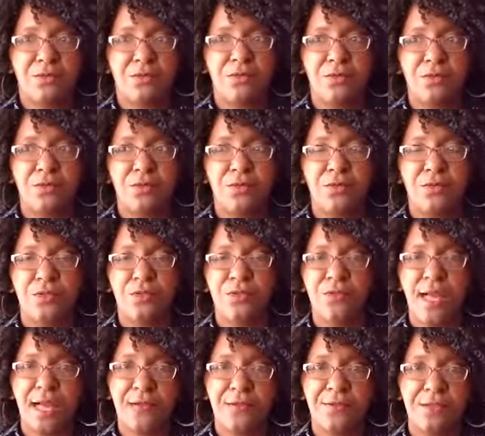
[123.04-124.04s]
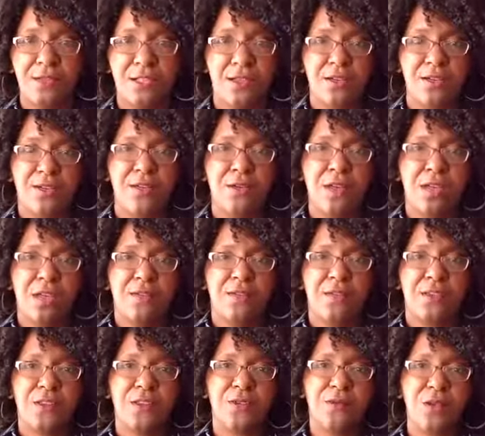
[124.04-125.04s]
you do live video,
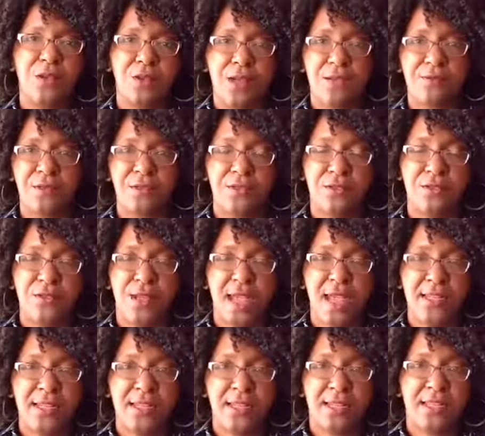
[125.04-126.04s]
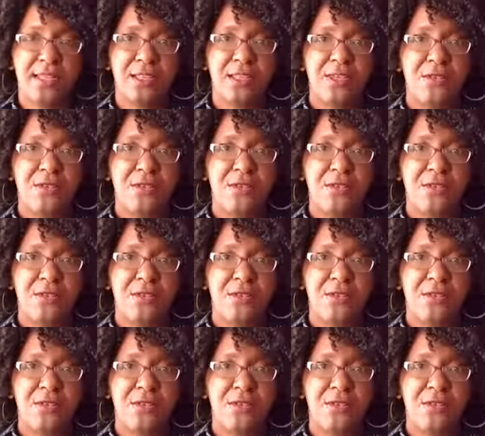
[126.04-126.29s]
then you don't have to do editing.